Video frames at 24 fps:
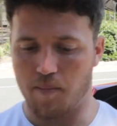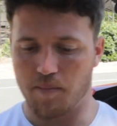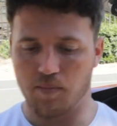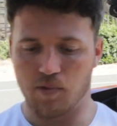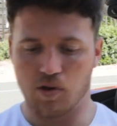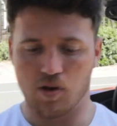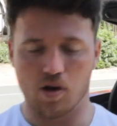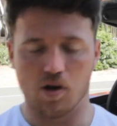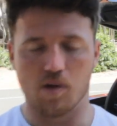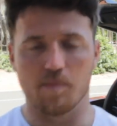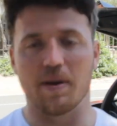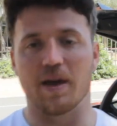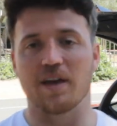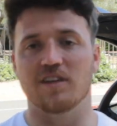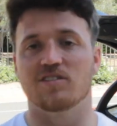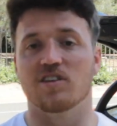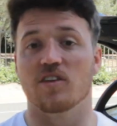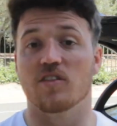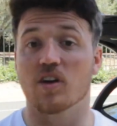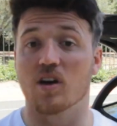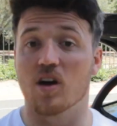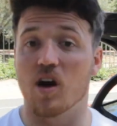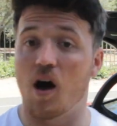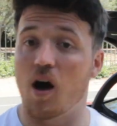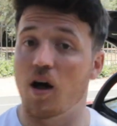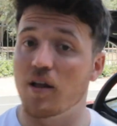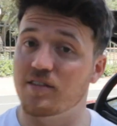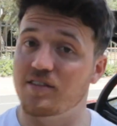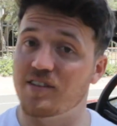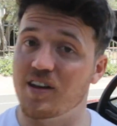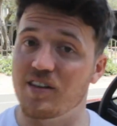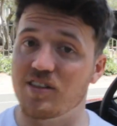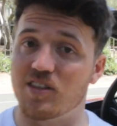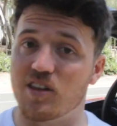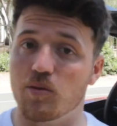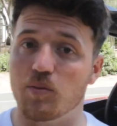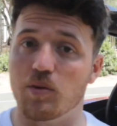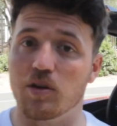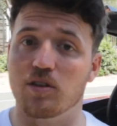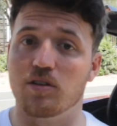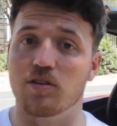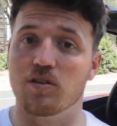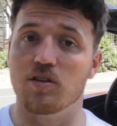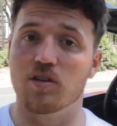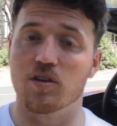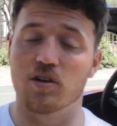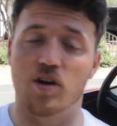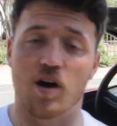you know, based on the content that we
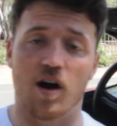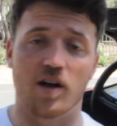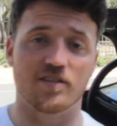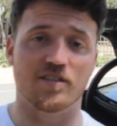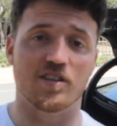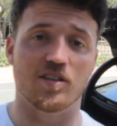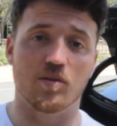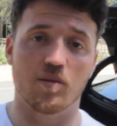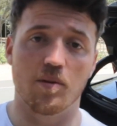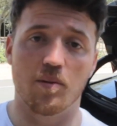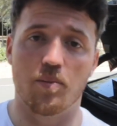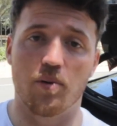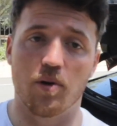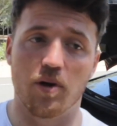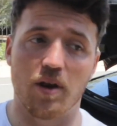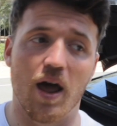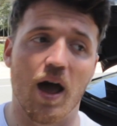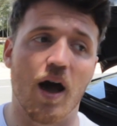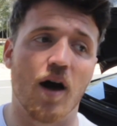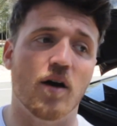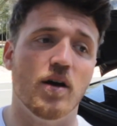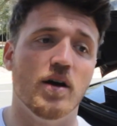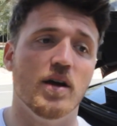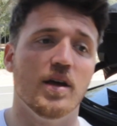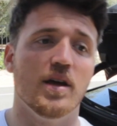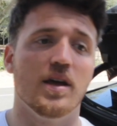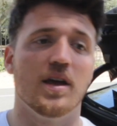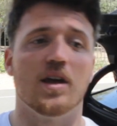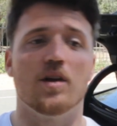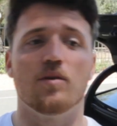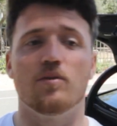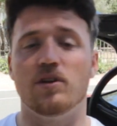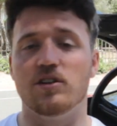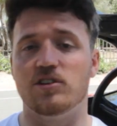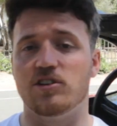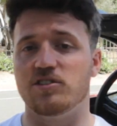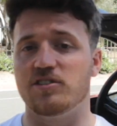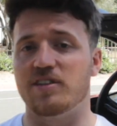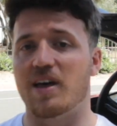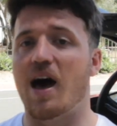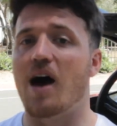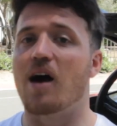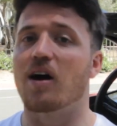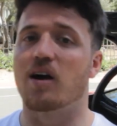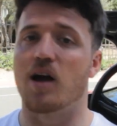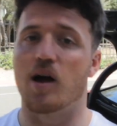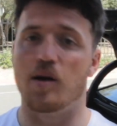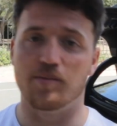do, the content that we put out, he reaches
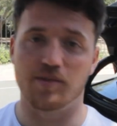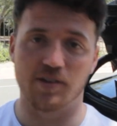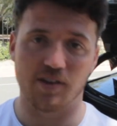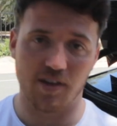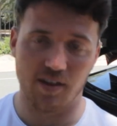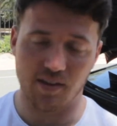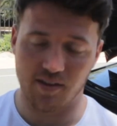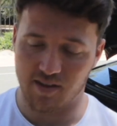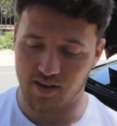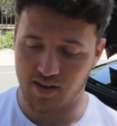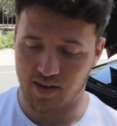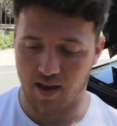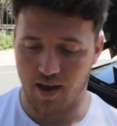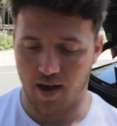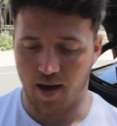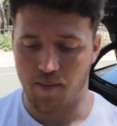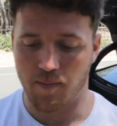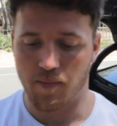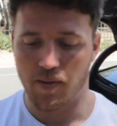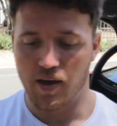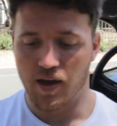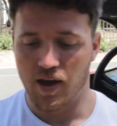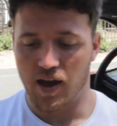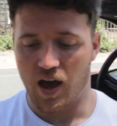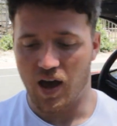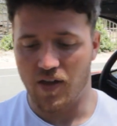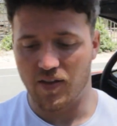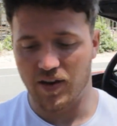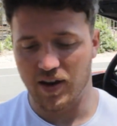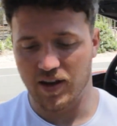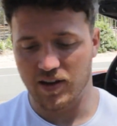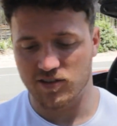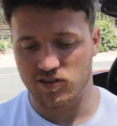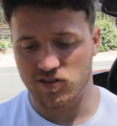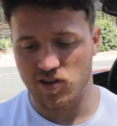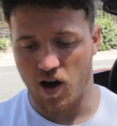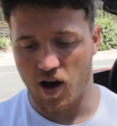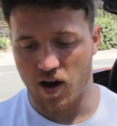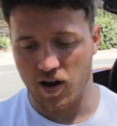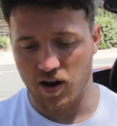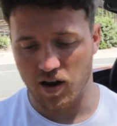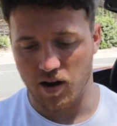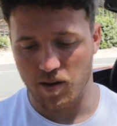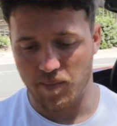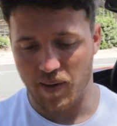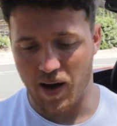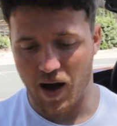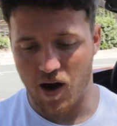out, comes into the DM, and then he's
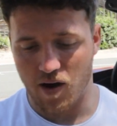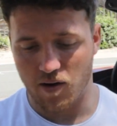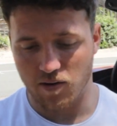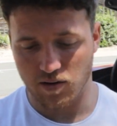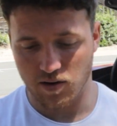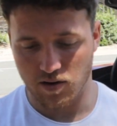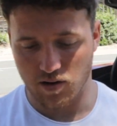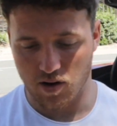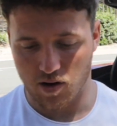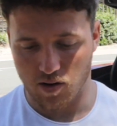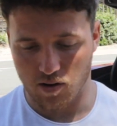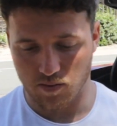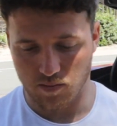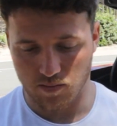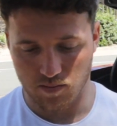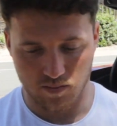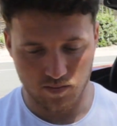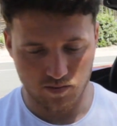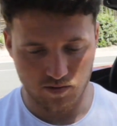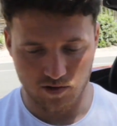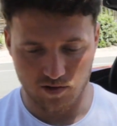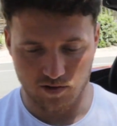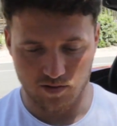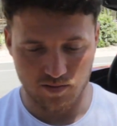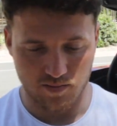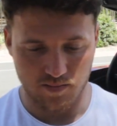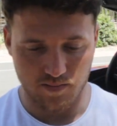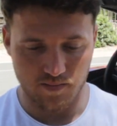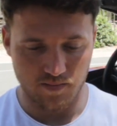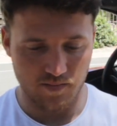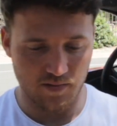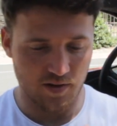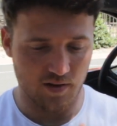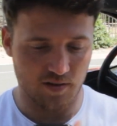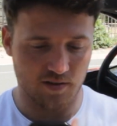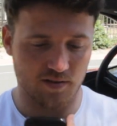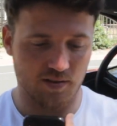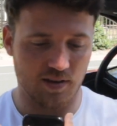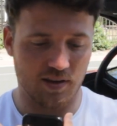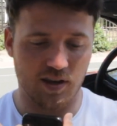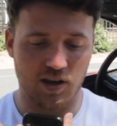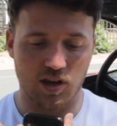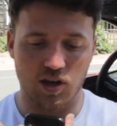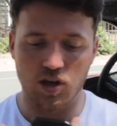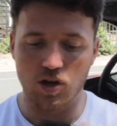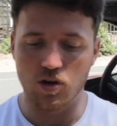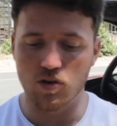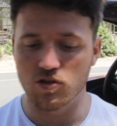talking about, you know, just this
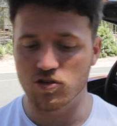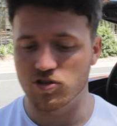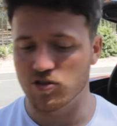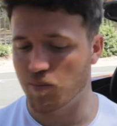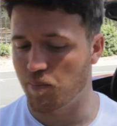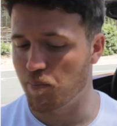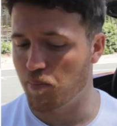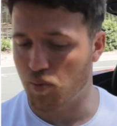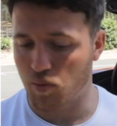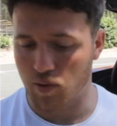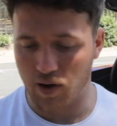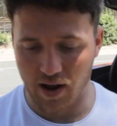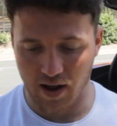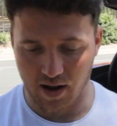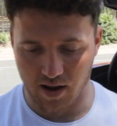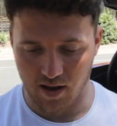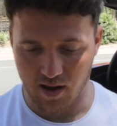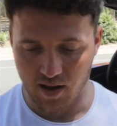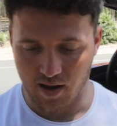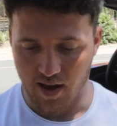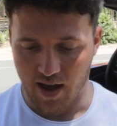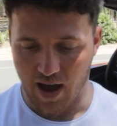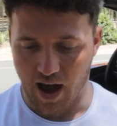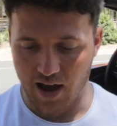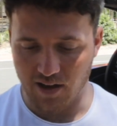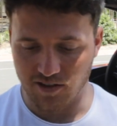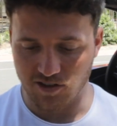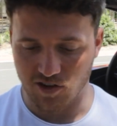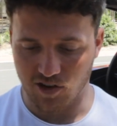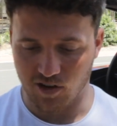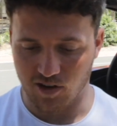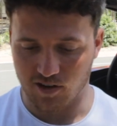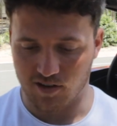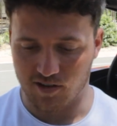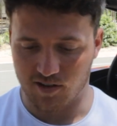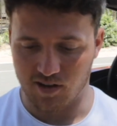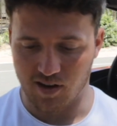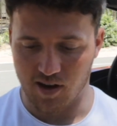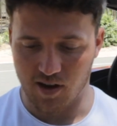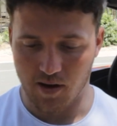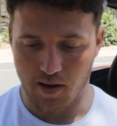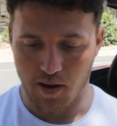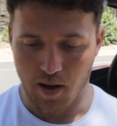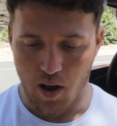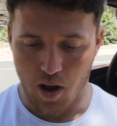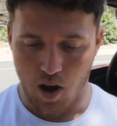huge brick, as you can see,